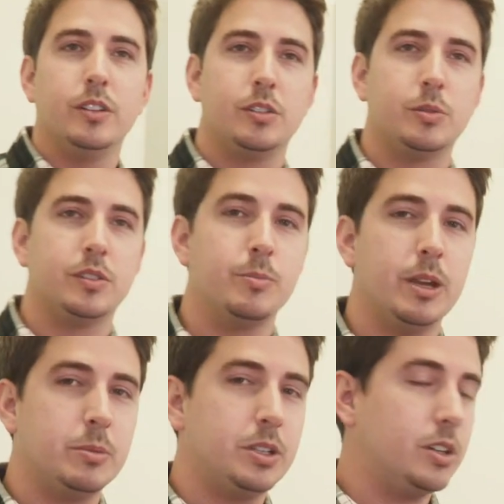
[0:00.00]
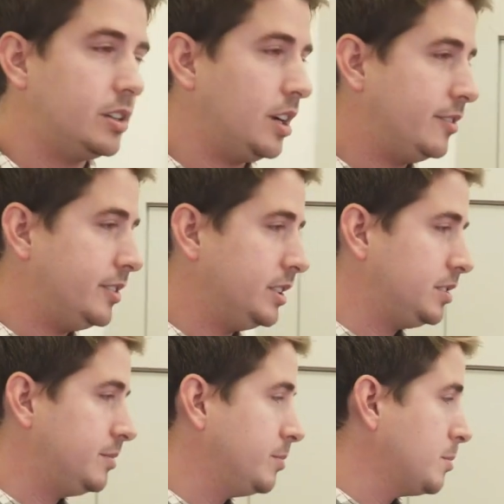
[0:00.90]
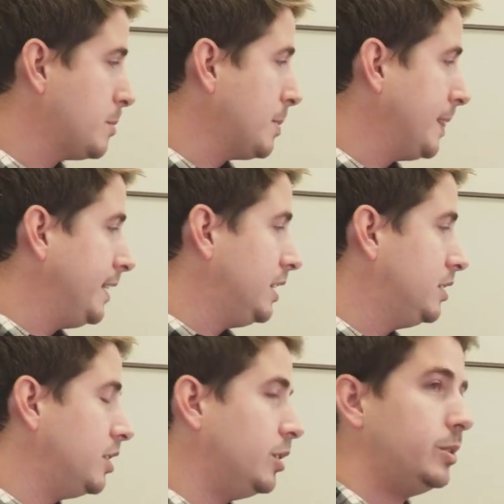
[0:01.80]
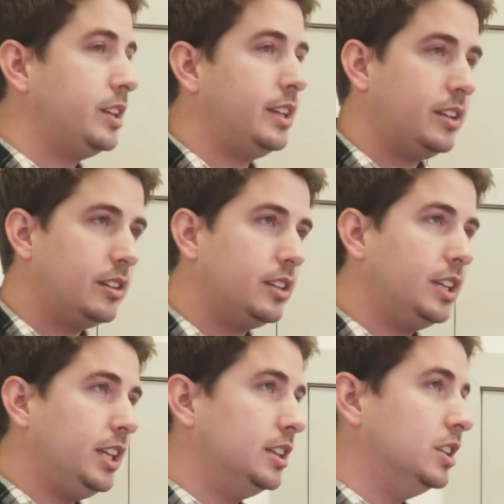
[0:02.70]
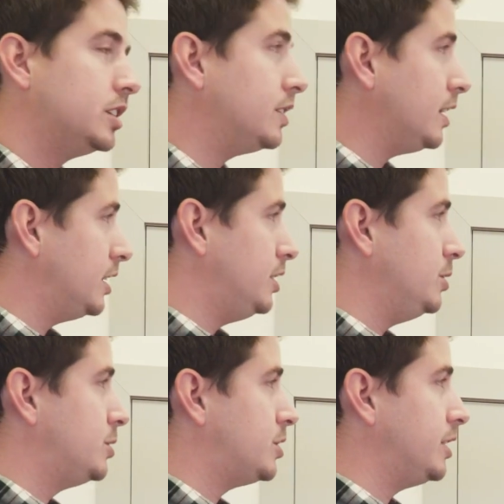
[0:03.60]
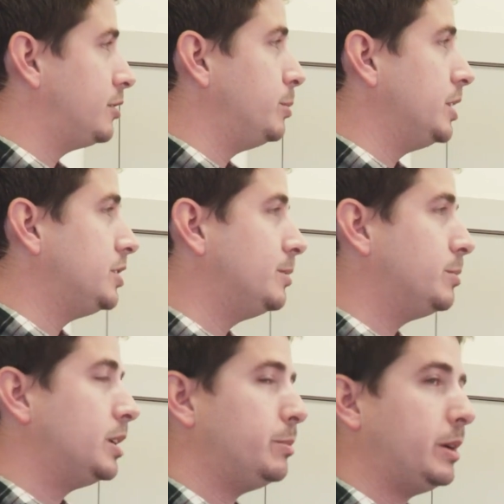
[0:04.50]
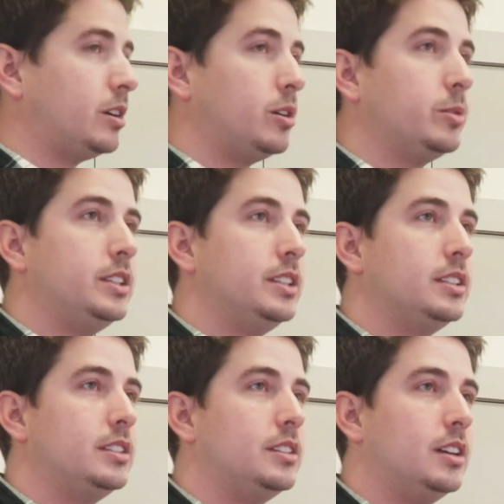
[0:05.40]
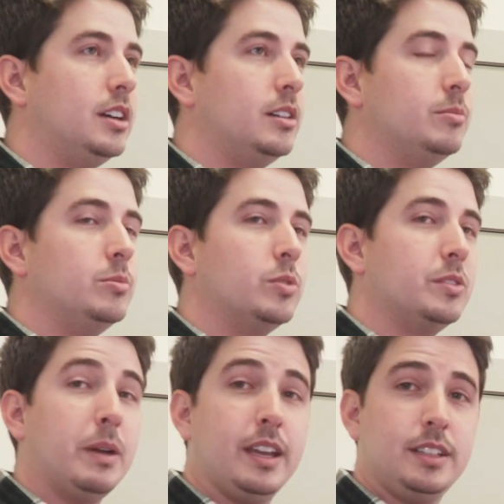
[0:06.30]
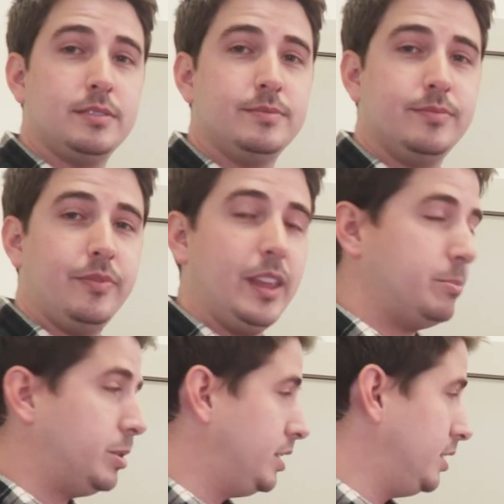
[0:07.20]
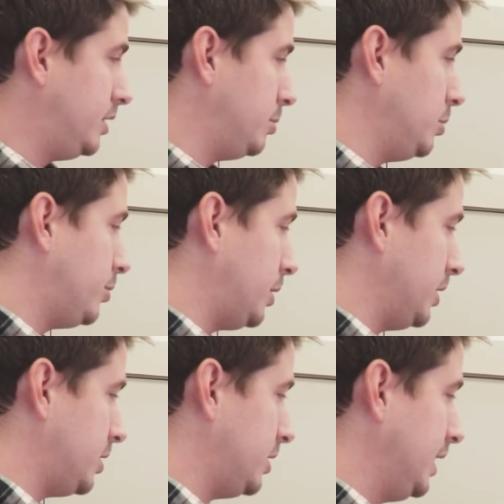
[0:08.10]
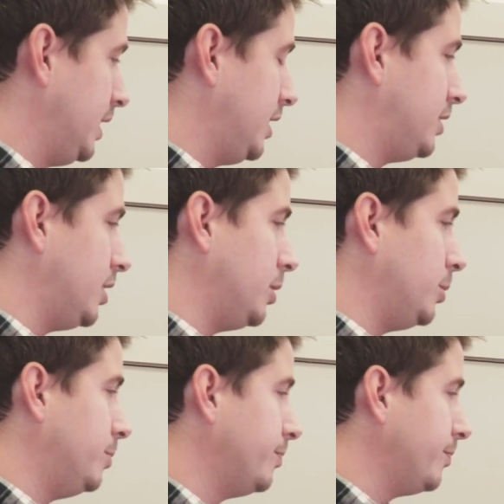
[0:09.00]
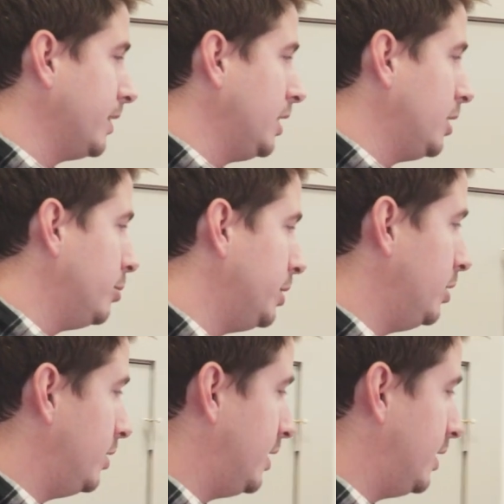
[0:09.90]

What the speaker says: this was the BAMA Dirt office. So in here, it looks like a huge transformation, but about all we did was paint and put in some new furniture. So we use